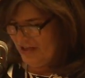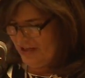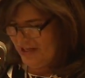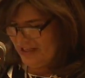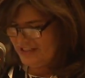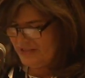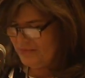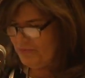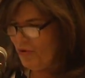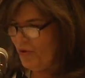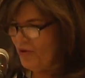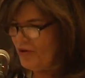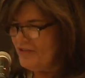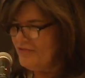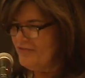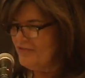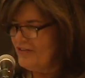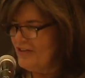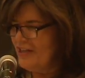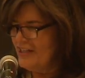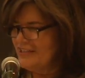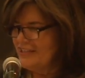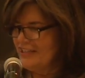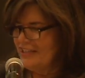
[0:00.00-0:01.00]
It's important
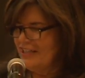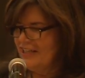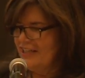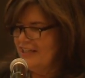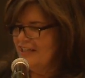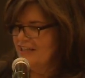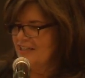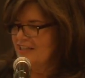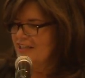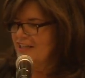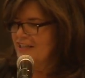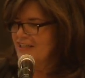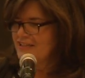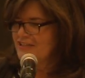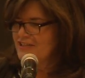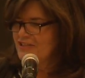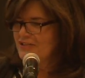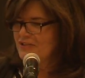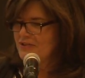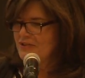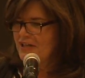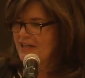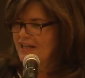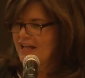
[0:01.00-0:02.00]
for us
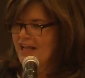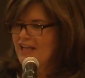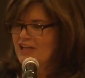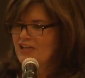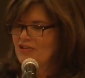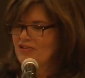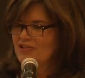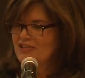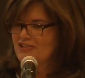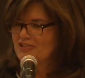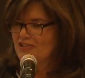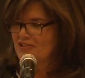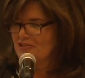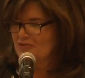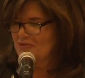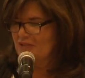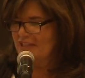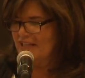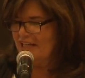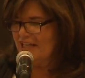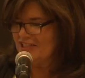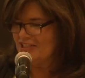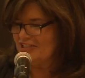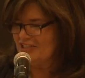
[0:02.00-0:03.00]
to encourage those
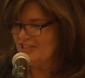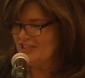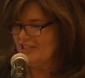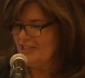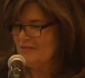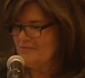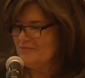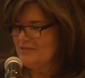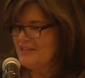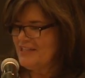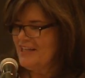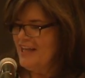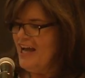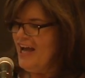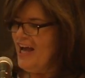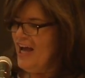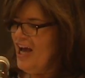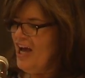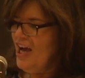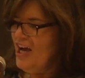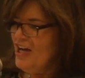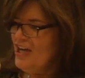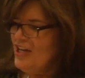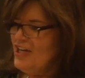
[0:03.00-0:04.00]
relationships.
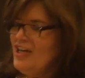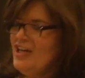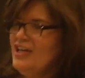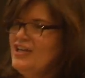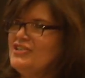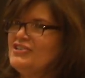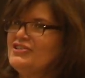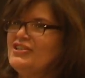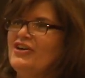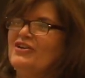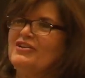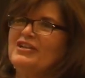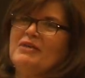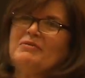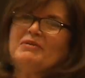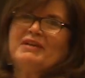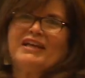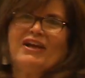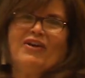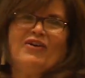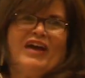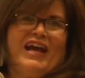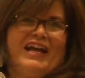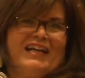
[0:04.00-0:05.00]
So let me
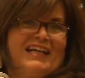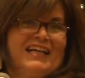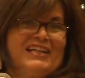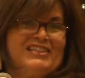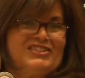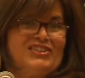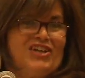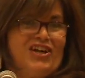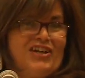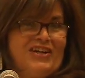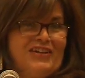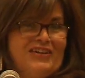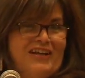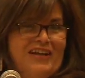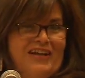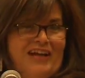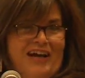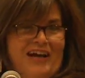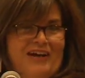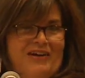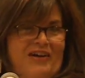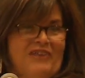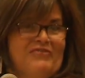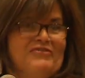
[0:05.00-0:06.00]
go ahead and get started
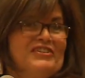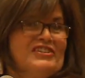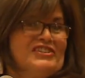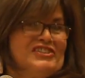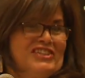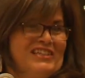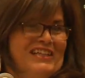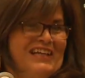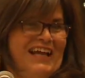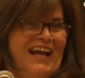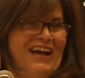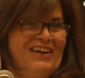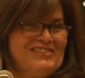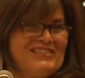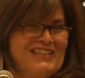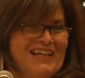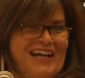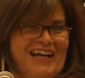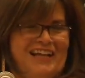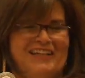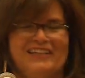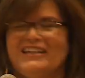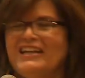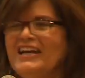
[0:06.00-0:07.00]
officially. How's
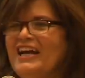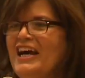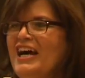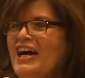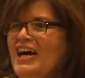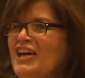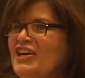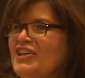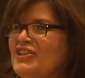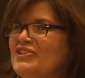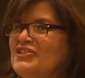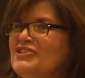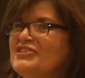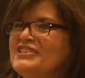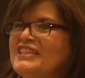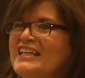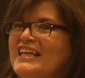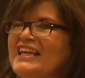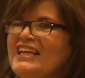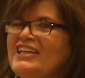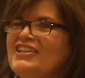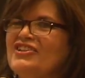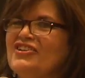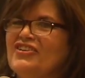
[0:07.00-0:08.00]
that?
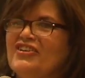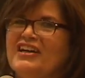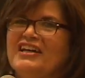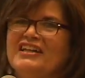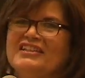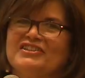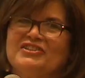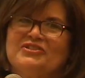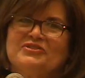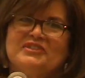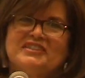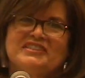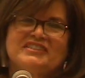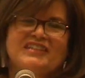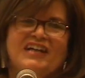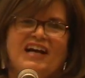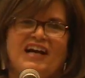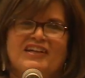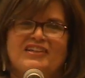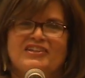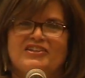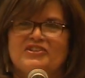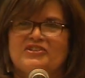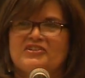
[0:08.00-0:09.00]
Kusin yohatua
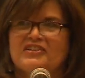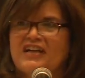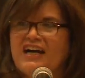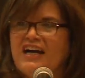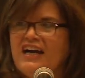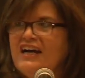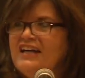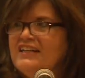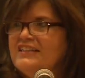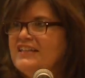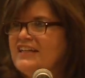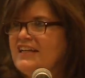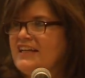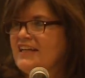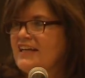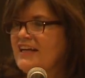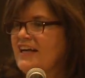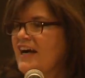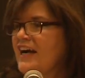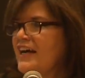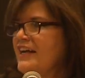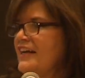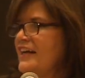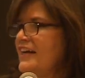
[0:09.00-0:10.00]
sak suka adi
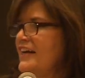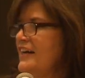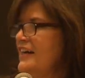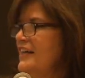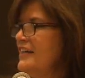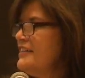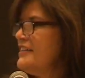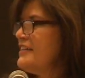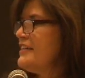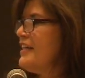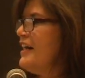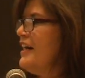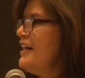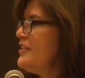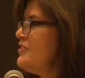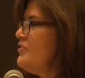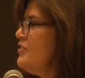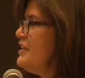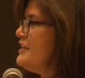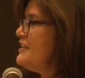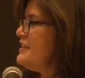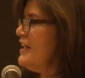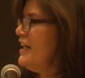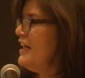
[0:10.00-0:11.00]
ayahat
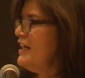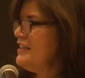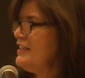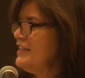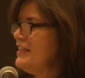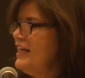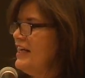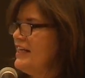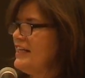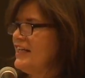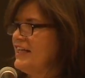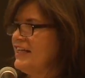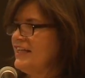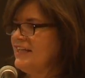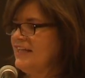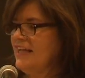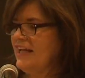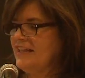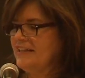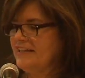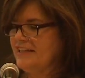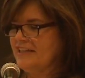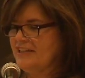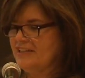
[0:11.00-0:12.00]
kagwan tanyeri
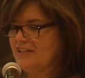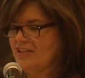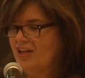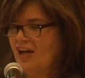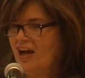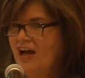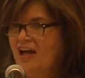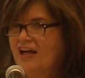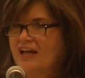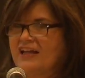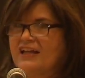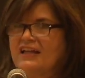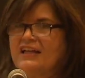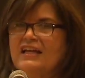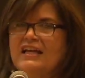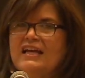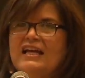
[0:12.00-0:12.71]
yehit dak.